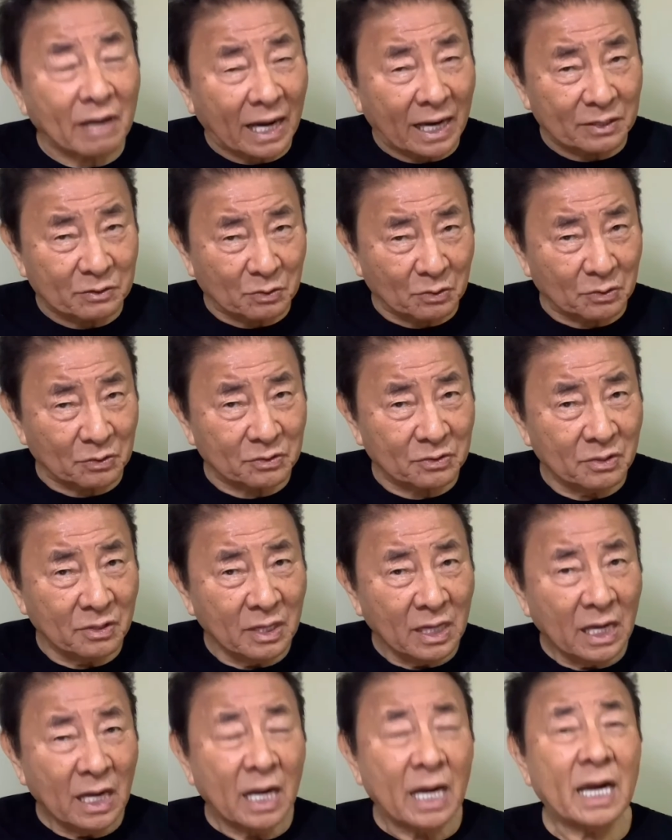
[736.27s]
I thought.
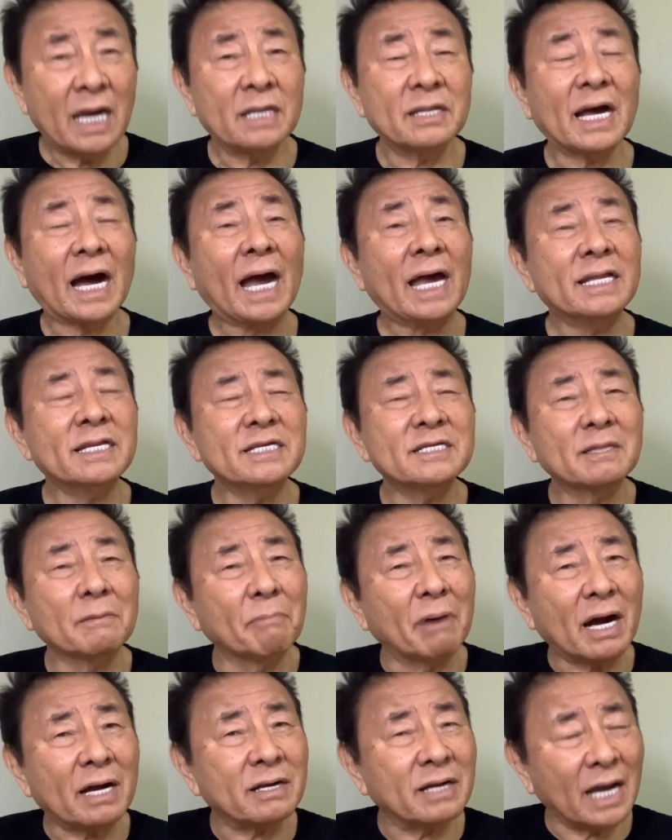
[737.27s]
And I need a
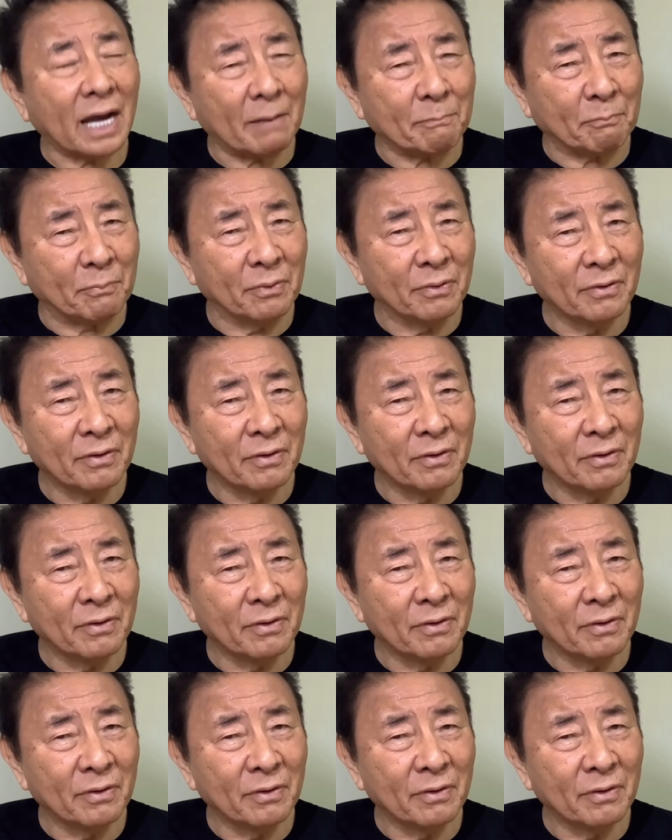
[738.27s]
backup.